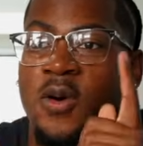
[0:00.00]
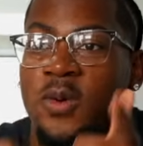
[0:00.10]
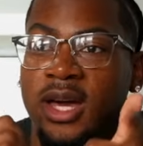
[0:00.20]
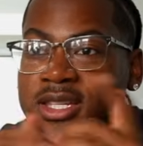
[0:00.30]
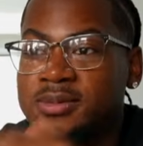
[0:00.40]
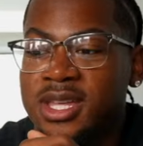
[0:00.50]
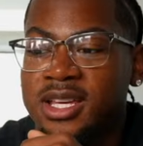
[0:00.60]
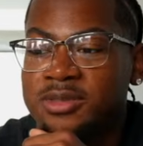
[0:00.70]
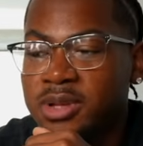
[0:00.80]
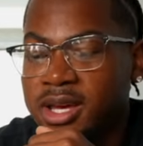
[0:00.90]
we got some
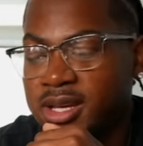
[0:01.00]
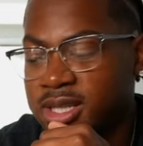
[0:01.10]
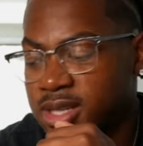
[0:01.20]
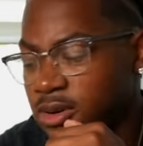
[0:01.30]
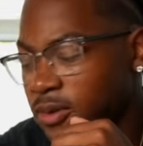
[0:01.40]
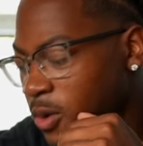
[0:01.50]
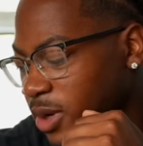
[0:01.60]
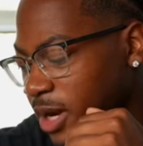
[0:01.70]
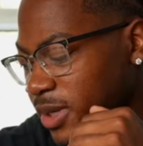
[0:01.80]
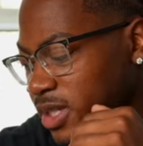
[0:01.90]
things planned. So
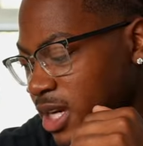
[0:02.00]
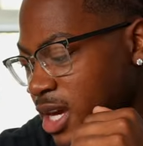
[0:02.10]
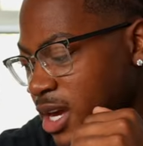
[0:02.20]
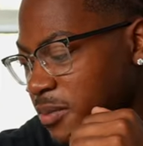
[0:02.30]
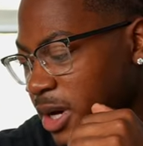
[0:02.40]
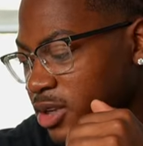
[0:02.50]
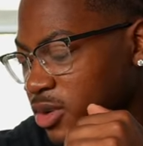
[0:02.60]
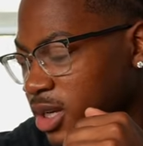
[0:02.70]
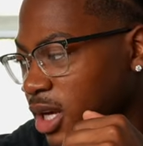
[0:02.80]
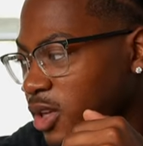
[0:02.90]
with that being said, about to do
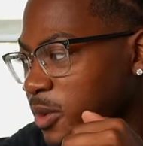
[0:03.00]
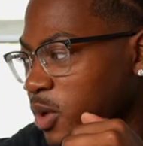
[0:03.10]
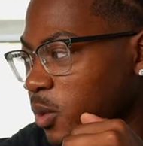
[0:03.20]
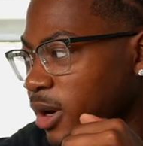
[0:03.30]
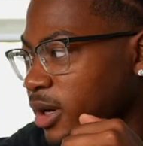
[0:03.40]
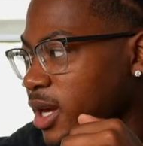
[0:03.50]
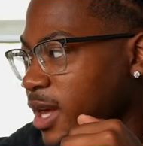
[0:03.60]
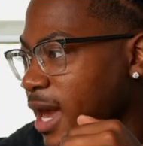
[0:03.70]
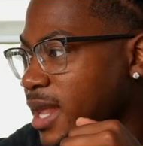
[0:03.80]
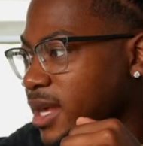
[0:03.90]
a little bit of work
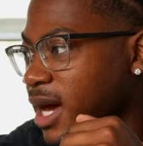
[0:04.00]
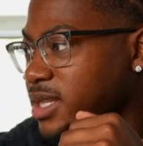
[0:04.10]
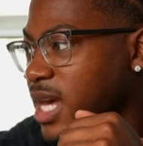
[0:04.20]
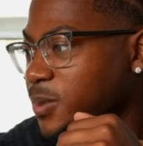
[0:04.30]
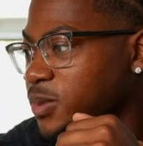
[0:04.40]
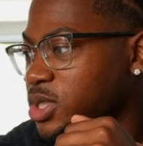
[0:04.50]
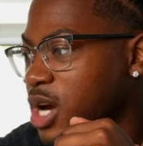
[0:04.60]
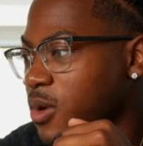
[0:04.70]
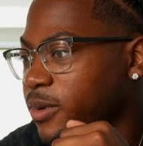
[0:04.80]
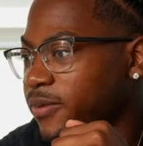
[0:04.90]
and then I'll tap in with
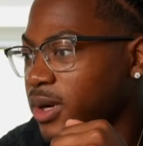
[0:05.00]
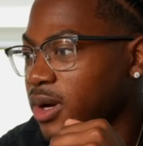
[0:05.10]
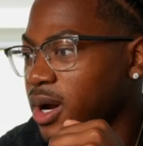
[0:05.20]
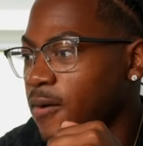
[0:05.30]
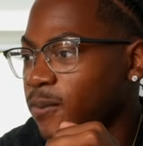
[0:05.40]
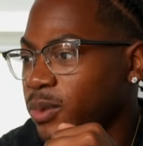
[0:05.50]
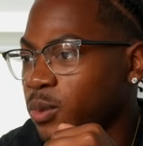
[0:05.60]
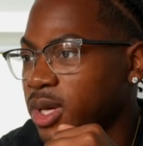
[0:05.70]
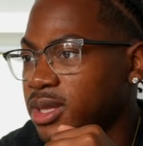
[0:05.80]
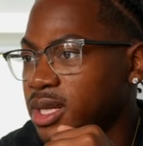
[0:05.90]
y'all when we figure out
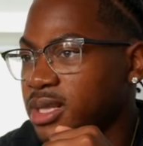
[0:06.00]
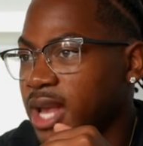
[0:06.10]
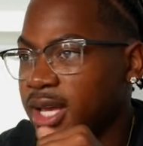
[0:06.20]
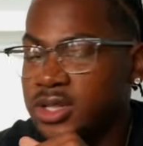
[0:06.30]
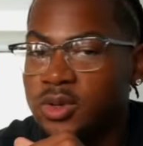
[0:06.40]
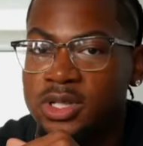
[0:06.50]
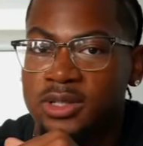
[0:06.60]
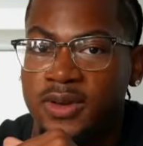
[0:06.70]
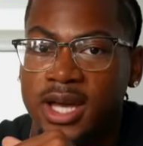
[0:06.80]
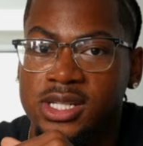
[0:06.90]
what the next course
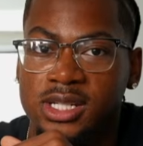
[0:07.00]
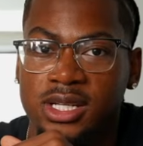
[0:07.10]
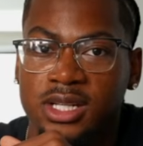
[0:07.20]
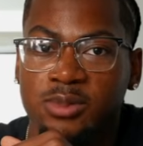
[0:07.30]
of action is.